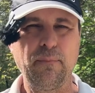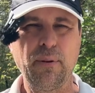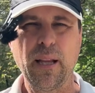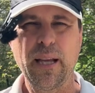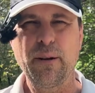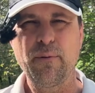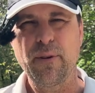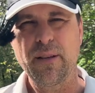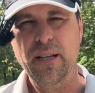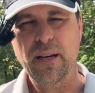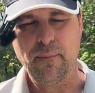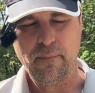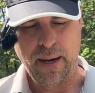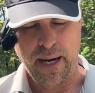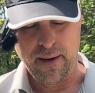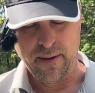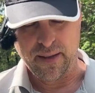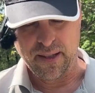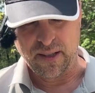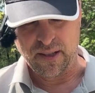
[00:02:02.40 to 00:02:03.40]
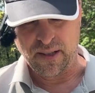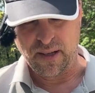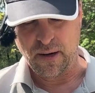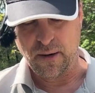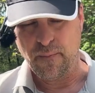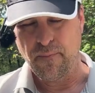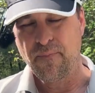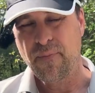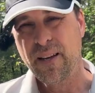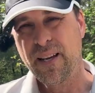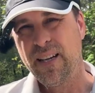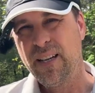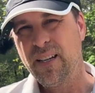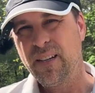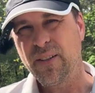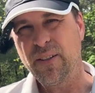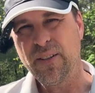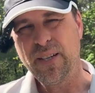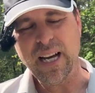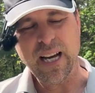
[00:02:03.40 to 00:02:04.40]
play with their parents. So
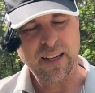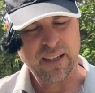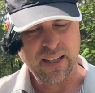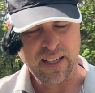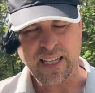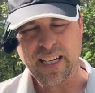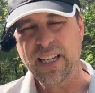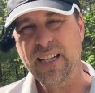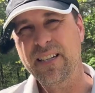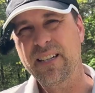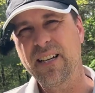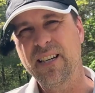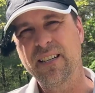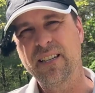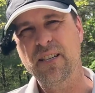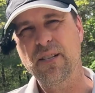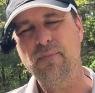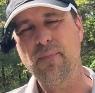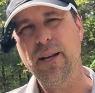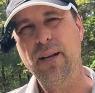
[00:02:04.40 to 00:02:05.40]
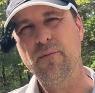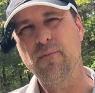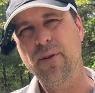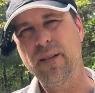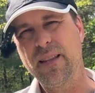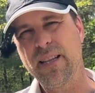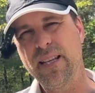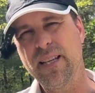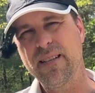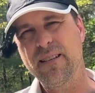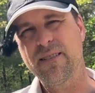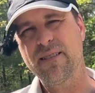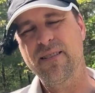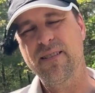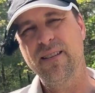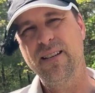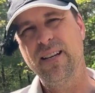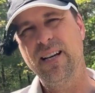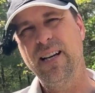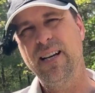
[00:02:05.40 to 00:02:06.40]
you're not going to get a ton of spin with this.
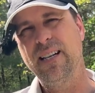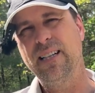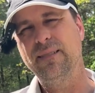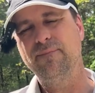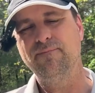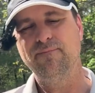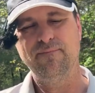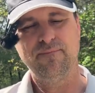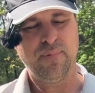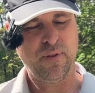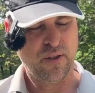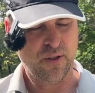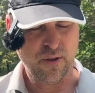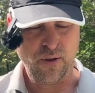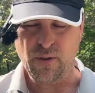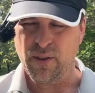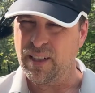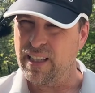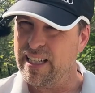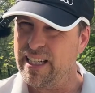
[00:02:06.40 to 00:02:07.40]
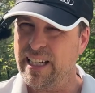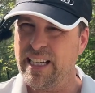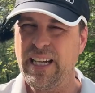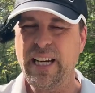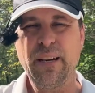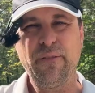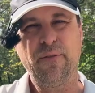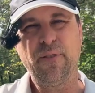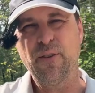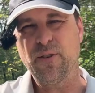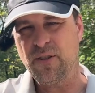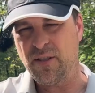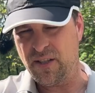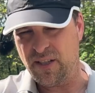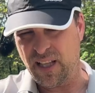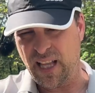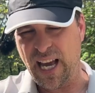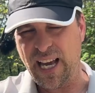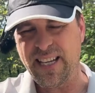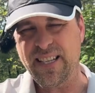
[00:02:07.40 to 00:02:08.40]
Um, certainly, if you're
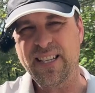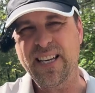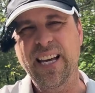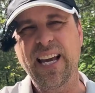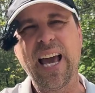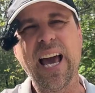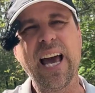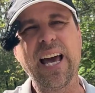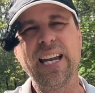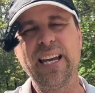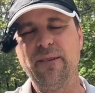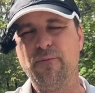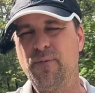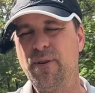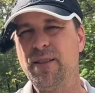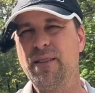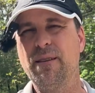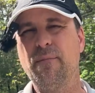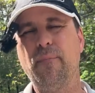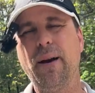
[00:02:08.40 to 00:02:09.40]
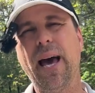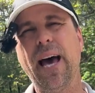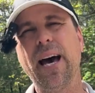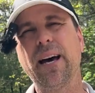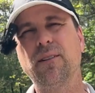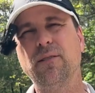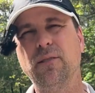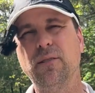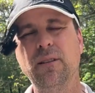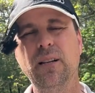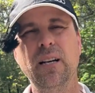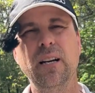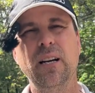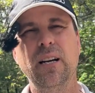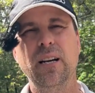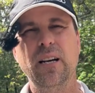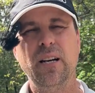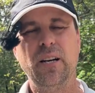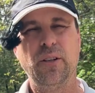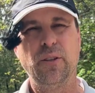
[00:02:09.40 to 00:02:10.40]
slicing at it with the paddle,
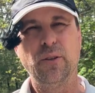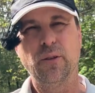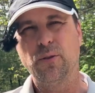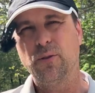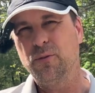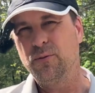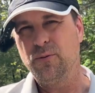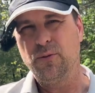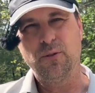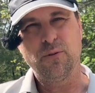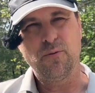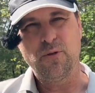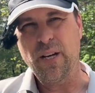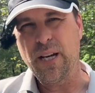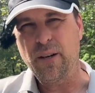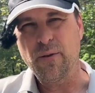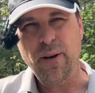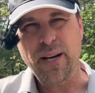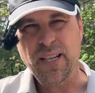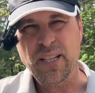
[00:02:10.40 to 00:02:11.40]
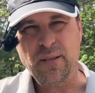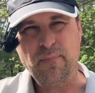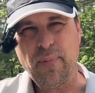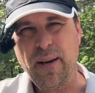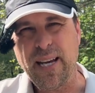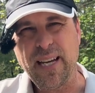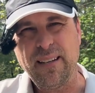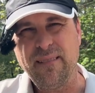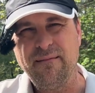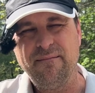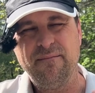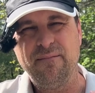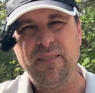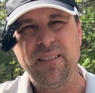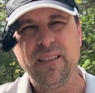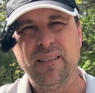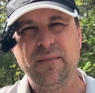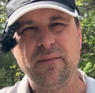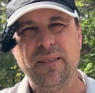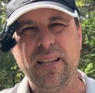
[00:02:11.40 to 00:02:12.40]
you'll you'll generate
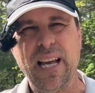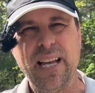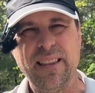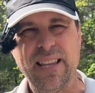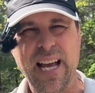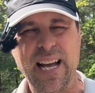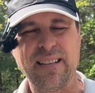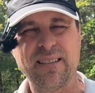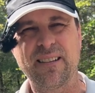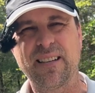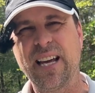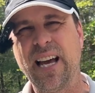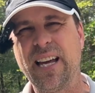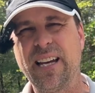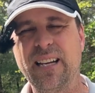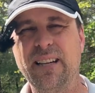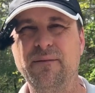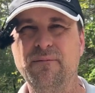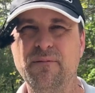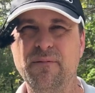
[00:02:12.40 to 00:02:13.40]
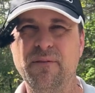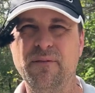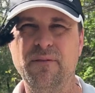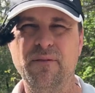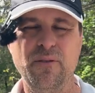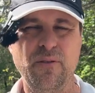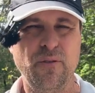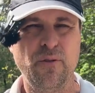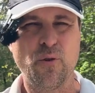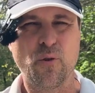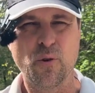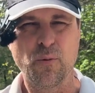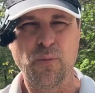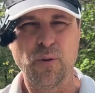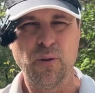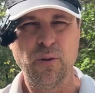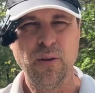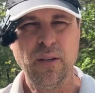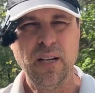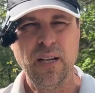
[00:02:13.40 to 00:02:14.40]
spin. That that's kind of
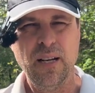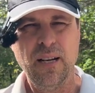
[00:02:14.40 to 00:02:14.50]
normal,